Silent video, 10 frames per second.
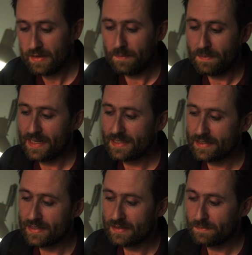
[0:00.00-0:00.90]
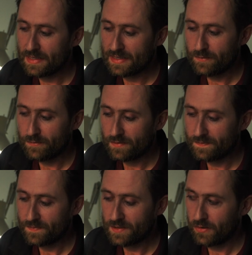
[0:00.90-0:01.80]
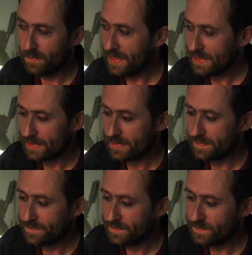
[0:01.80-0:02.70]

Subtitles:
A Patterson is a bit different. So a Patterson,